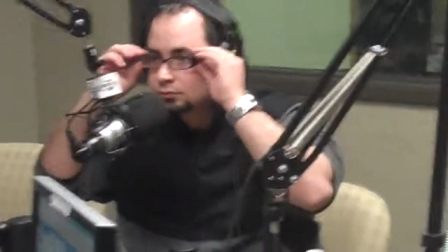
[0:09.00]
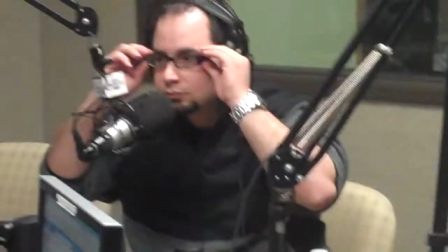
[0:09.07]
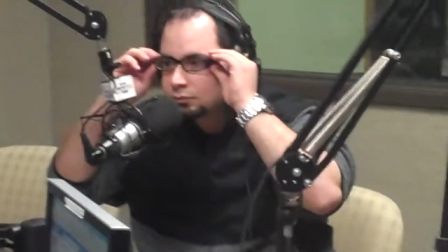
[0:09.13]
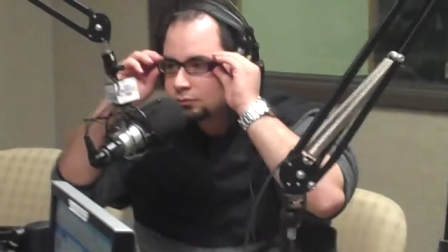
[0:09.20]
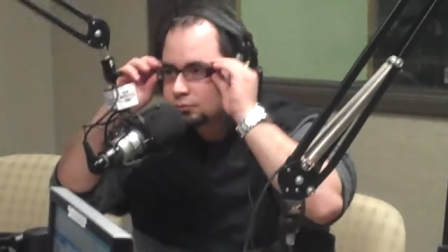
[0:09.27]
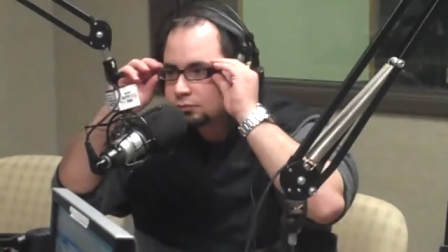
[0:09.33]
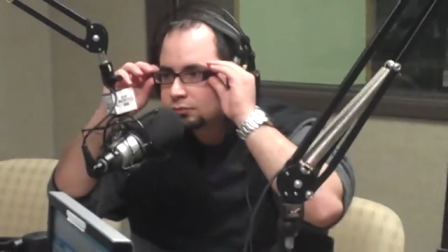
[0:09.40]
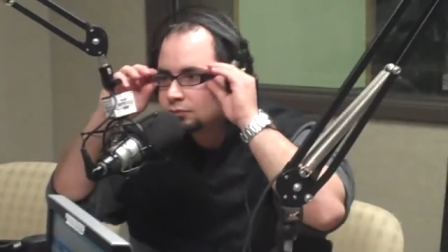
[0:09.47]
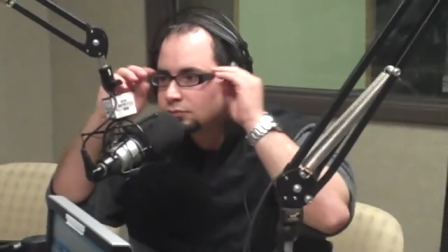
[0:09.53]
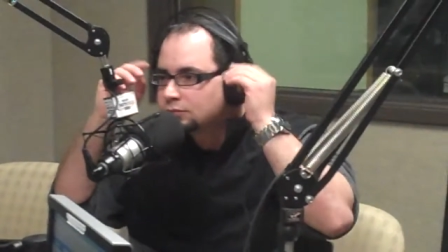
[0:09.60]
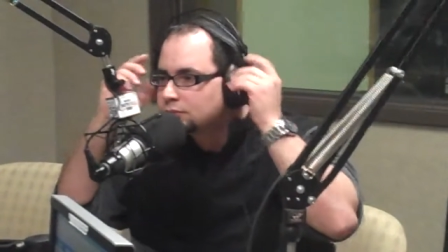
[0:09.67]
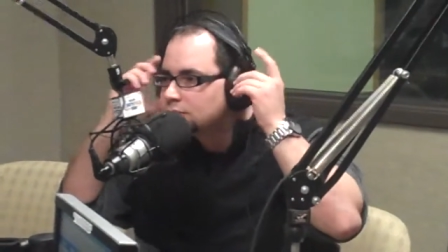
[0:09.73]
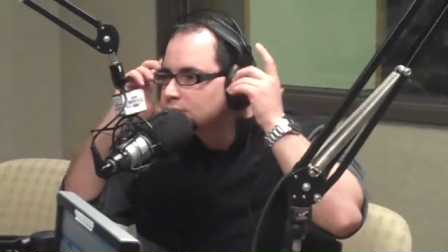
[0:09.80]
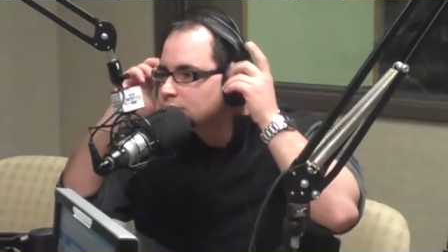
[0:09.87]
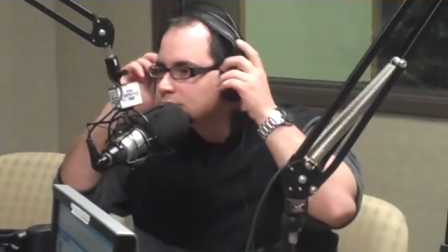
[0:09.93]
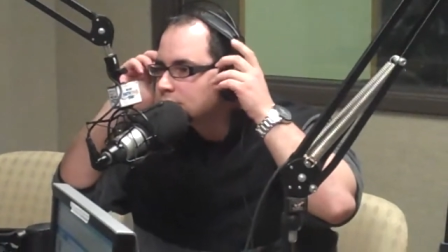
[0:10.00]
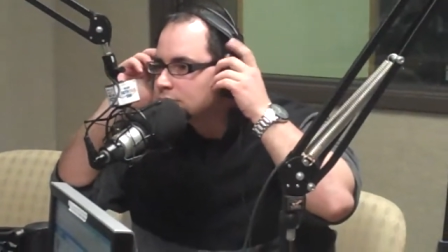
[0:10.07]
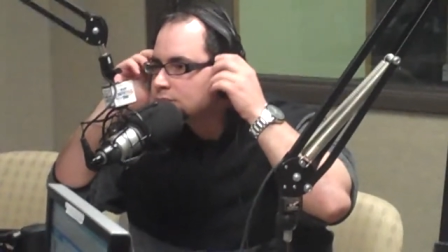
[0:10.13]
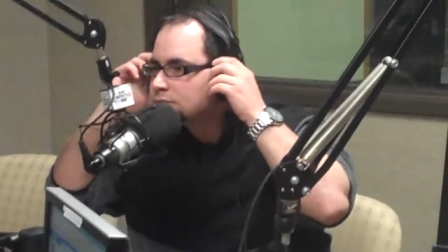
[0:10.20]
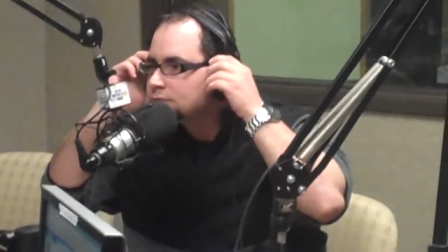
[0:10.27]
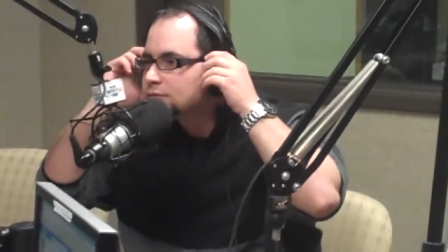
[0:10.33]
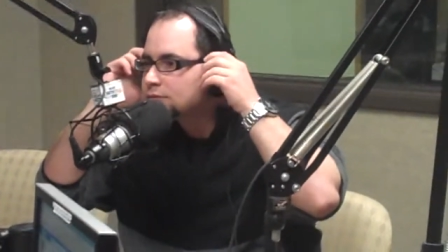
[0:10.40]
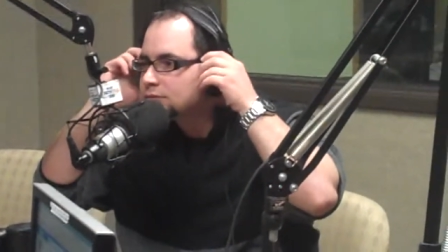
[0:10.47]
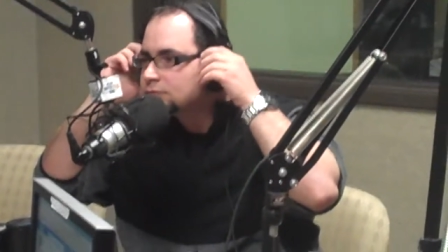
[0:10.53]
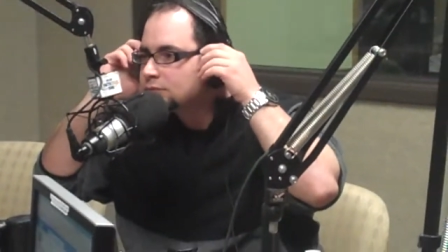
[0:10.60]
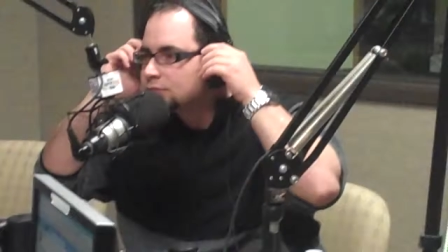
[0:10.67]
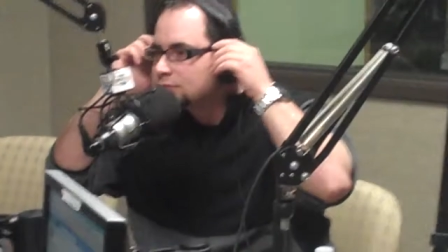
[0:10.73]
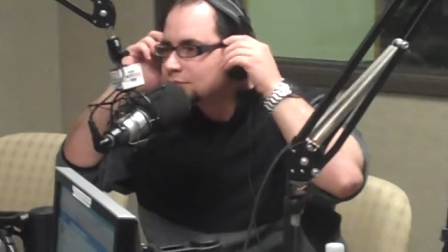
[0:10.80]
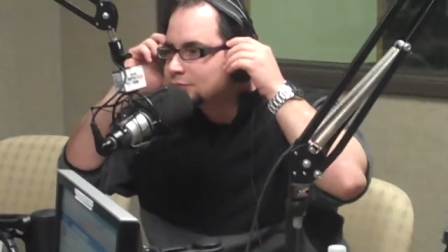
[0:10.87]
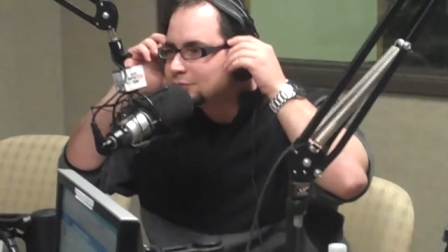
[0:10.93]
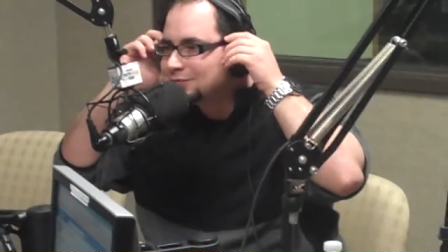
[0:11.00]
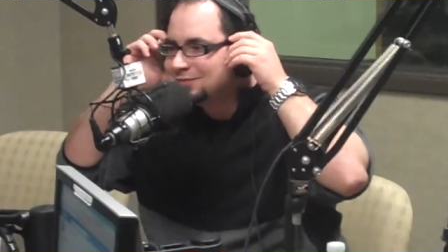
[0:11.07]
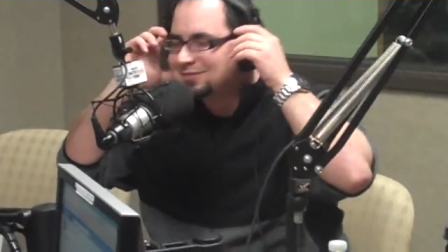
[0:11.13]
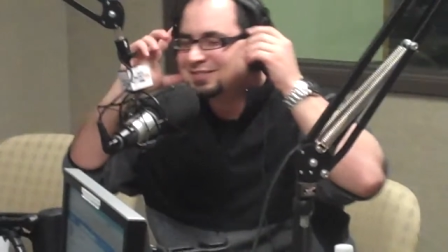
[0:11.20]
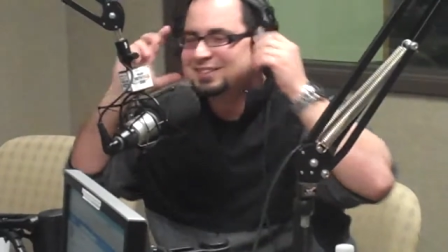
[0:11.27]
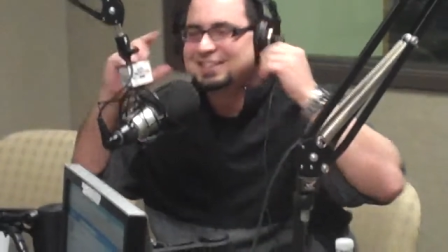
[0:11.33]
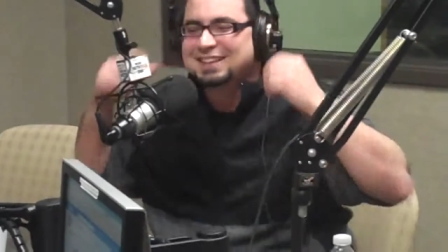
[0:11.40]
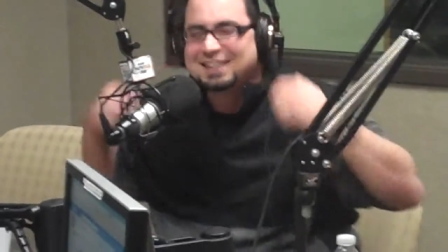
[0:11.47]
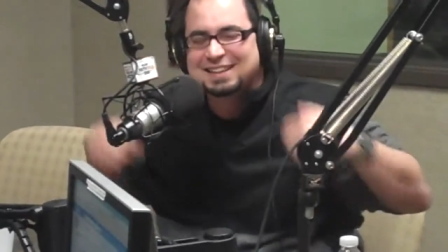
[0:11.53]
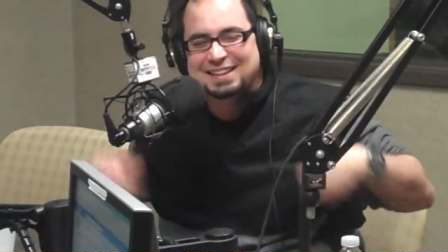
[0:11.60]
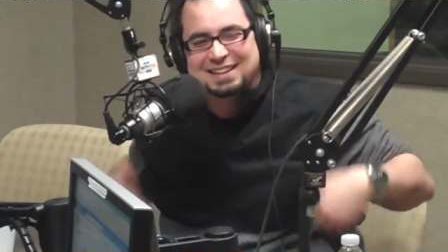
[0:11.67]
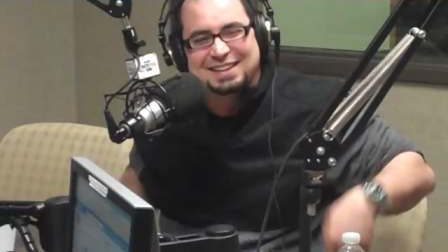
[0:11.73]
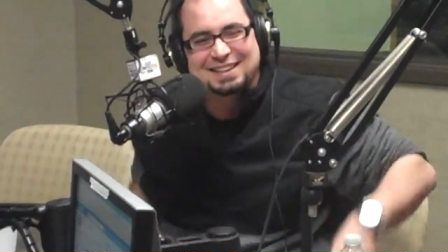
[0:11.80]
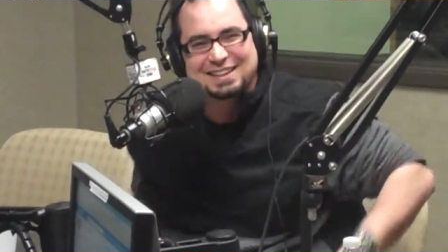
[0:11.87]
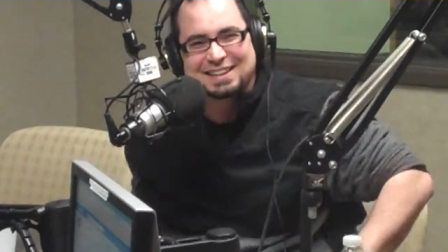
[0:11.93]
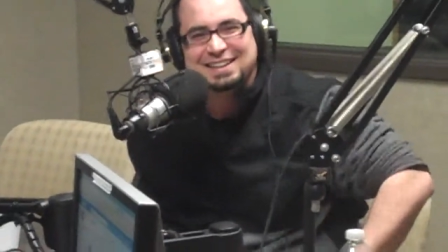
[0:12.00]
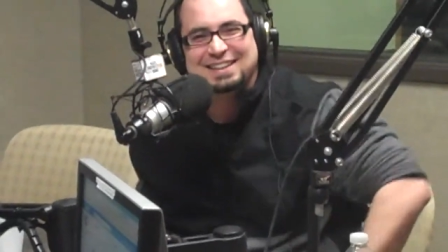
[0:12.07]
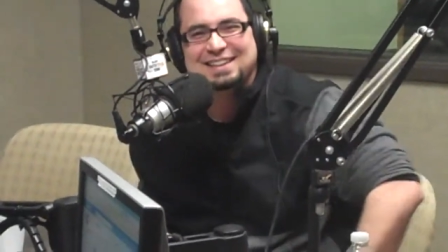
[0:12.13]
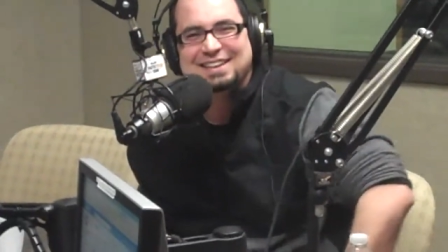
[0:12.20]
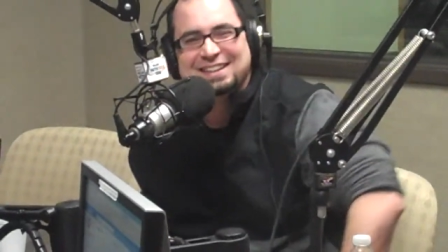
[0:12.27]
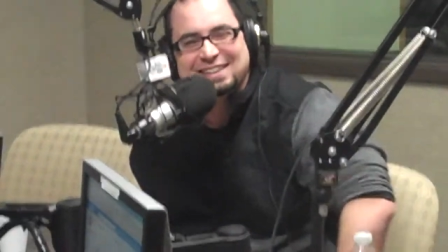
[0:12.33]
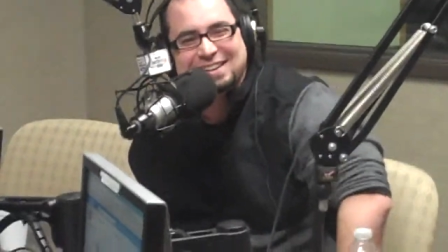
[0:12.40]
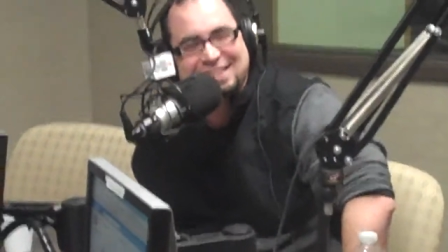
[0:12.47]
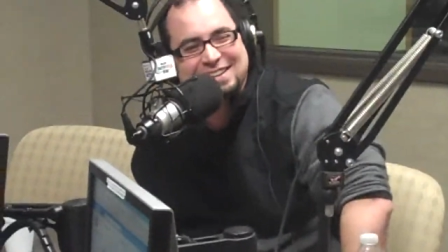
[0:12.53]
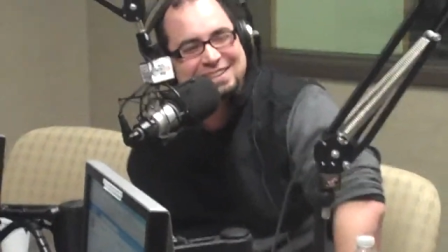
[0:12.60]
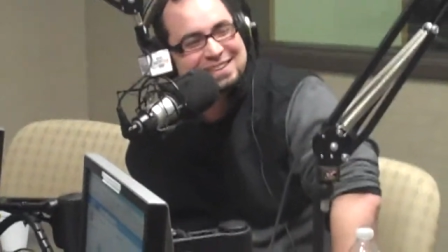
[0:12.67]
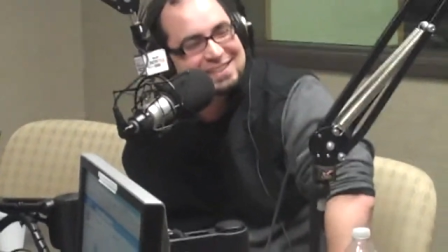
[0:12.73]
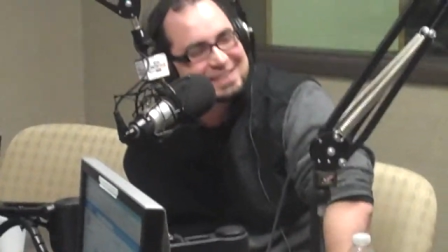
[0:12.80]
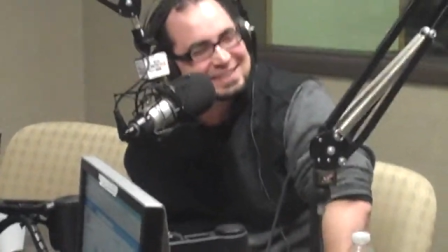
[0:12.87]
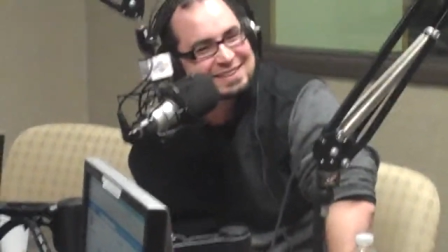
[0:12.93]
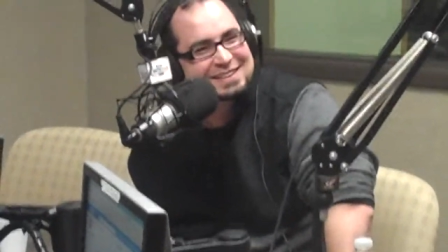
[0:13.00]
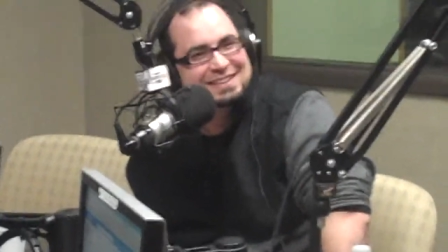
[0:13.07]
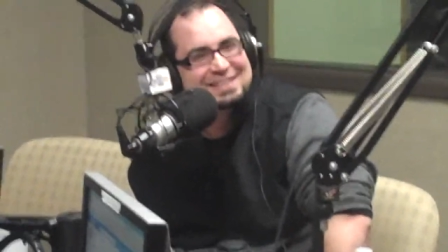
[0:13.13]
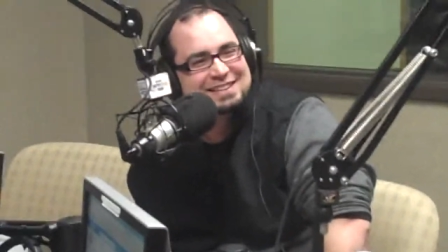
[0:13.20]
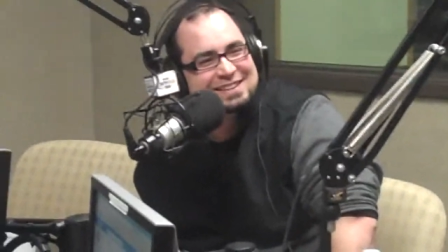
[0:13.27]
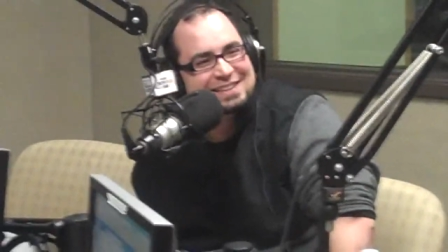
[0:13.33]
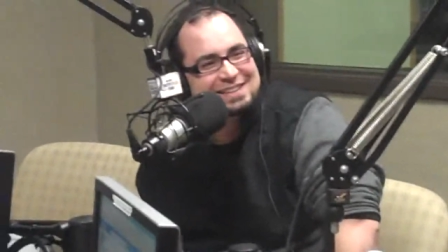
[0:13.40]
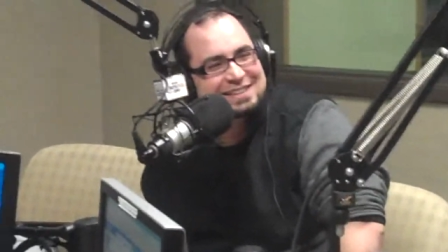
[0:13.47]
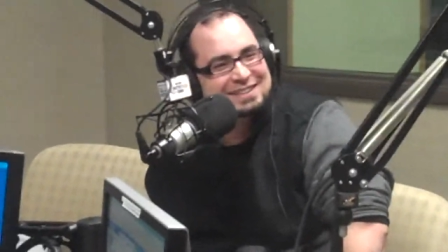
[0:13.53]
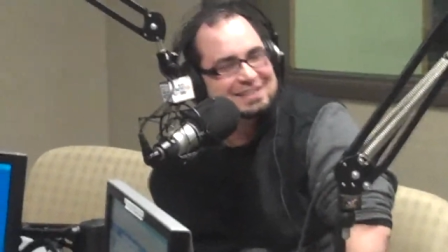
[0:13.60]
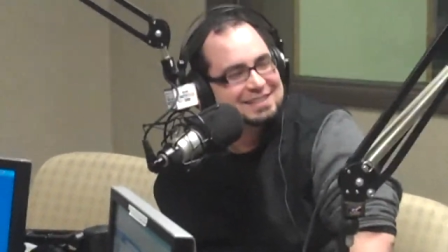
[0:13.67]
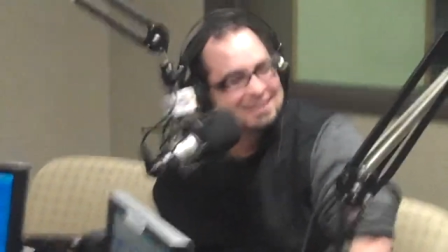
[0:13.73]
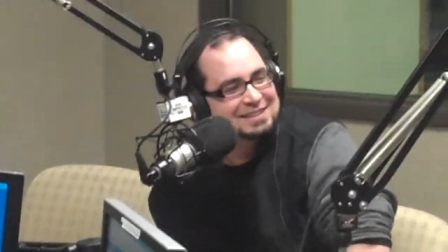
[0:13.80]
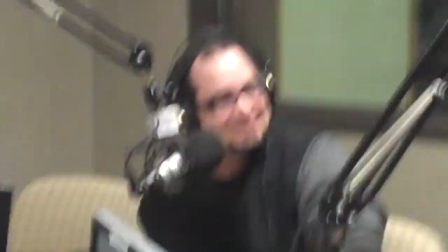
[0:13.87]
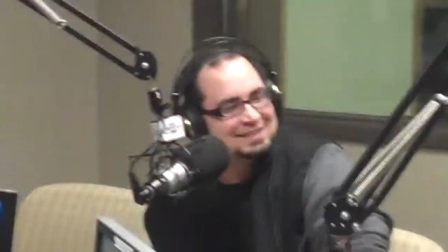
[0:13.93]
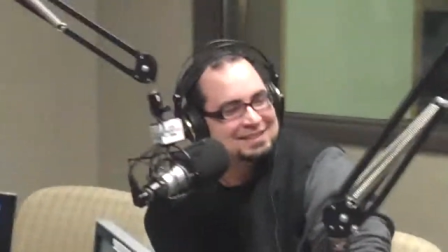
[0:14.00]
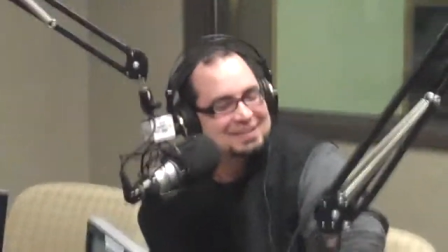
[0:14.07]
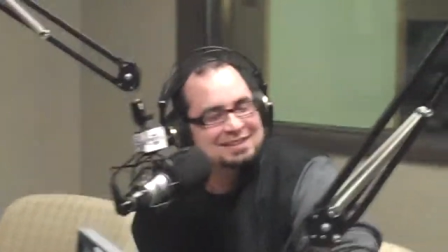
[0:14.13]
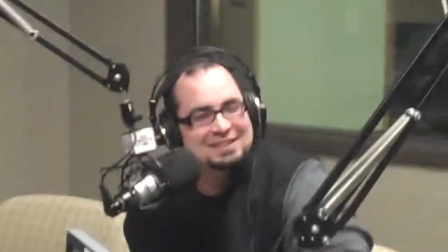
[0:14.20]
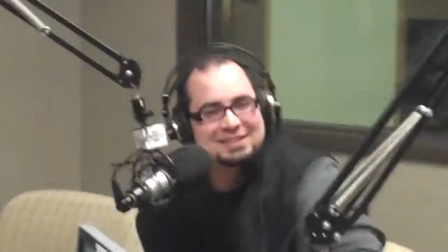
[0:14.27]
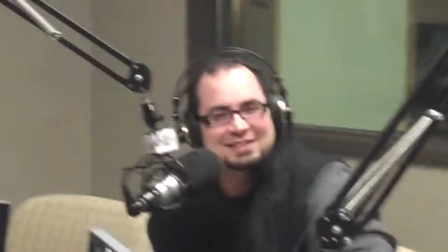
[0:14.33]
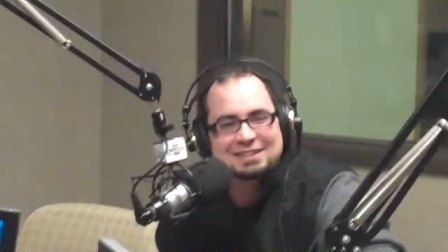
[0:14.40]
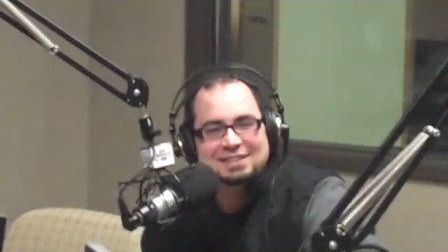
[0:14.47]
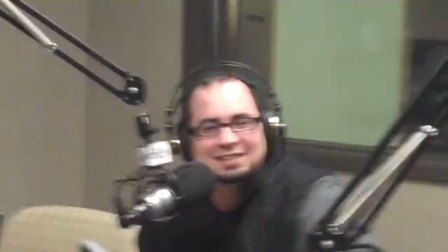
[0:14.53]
studio with his body, but he has been doing some severe dieting. And